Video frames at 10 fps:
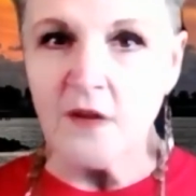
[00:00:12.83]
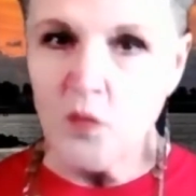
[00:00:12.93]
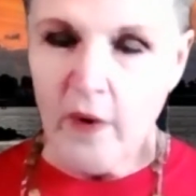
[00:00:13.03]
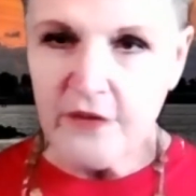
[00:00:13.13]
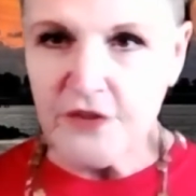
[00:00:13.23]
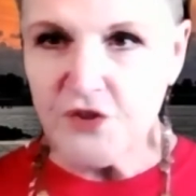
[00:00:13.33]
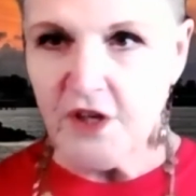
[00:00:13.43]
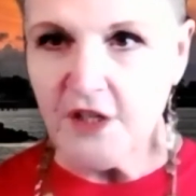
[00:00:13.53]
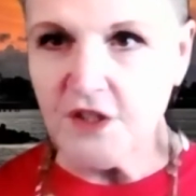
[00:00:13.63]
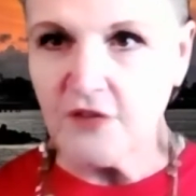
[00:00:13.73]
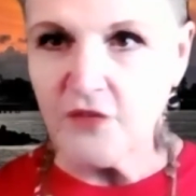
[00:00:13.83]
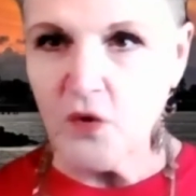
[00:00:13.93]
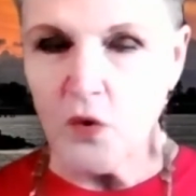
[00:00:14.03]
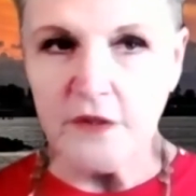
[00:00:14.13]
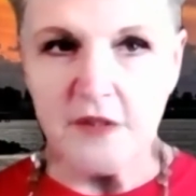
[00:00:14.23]
And the weather is changing, of
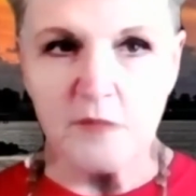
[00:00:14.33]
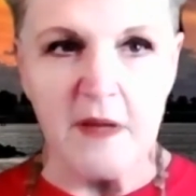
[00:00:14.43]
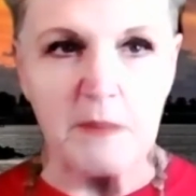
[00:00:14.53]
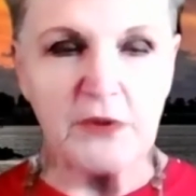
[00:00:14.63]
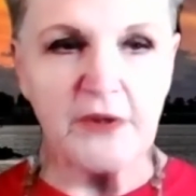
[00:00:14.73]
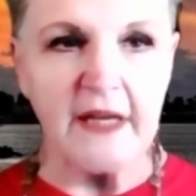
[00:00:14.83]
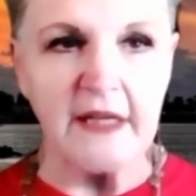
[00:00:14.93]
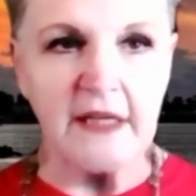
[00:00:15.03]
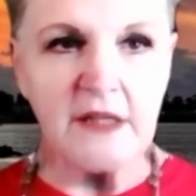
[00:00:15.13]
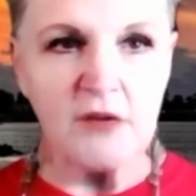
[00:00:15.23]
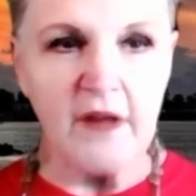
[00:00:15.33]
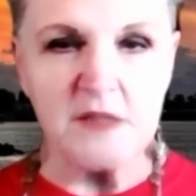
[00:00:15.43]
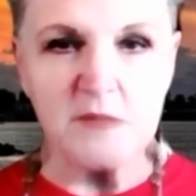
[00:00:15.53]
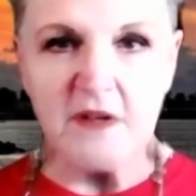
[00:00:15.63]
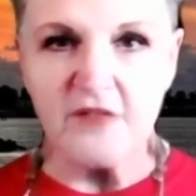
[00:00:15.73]
course, and people are getting in their
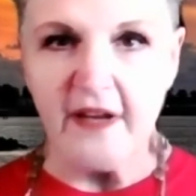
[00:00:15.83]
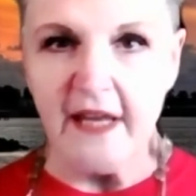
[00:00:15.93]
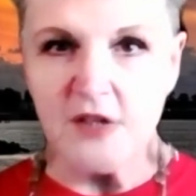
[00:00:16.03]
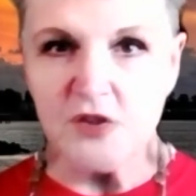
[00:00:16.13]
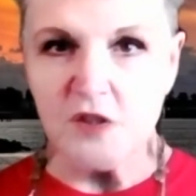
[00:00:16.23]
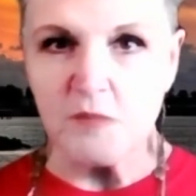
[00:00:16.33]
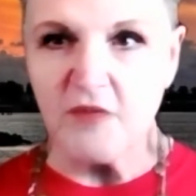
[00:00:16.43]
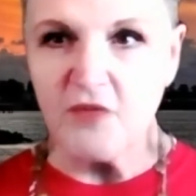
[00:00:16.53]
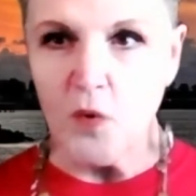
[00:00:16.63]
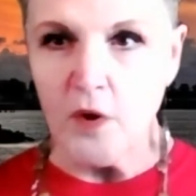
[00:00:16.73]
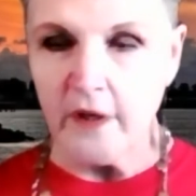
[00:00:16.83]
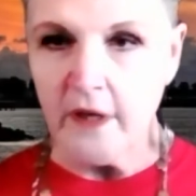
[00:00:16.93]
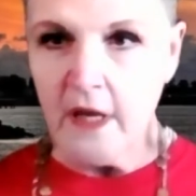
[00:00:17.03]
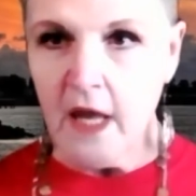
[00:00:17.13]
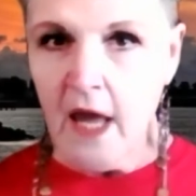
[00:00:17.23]
last minute vacations
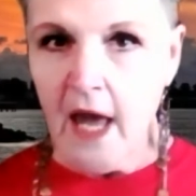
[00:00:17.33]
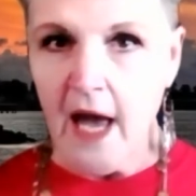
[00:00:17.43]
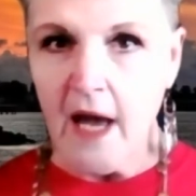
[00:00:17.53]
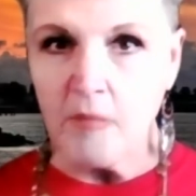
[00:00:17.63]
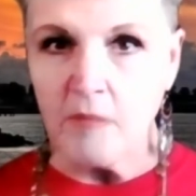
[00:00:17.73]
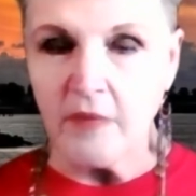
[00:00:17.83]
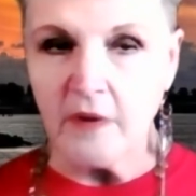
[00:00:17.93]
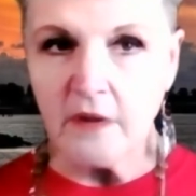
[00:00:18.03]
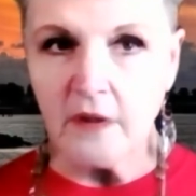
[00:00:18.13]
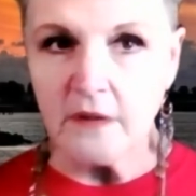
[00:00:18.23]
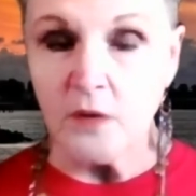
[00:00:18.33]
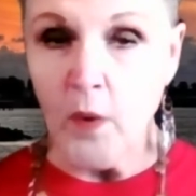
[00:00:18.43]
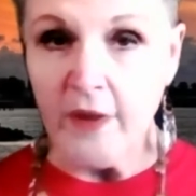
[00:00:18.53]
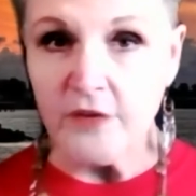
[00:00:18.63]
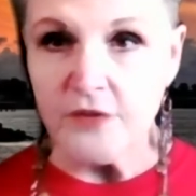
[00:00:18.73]
before the
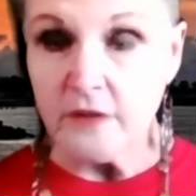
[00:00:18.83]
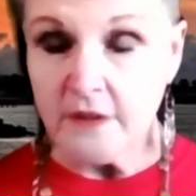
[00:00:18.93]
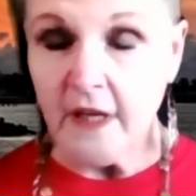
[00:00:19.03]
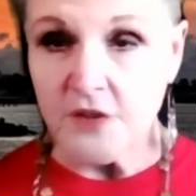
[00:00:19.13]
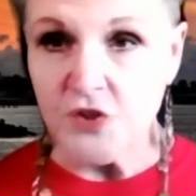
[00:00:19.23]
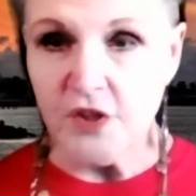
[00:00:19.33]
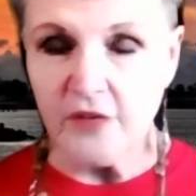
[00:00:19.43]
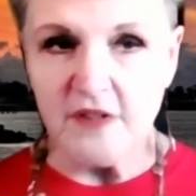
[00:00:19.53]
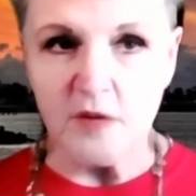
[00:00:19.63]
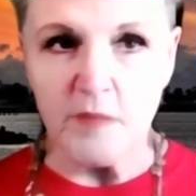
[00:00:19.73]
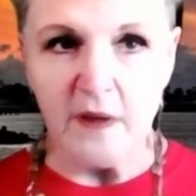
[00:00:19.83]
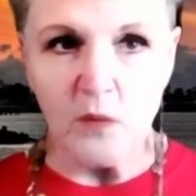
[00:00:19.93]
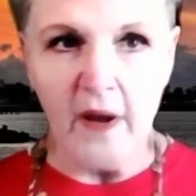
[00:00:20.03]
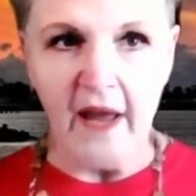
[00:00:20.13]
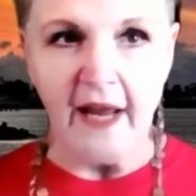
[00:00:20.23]
weather does shift in a
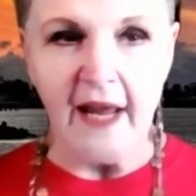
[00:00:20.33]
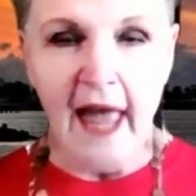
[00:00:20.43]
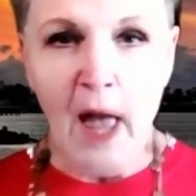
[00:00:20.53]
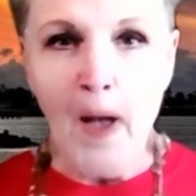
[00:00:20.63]
big way.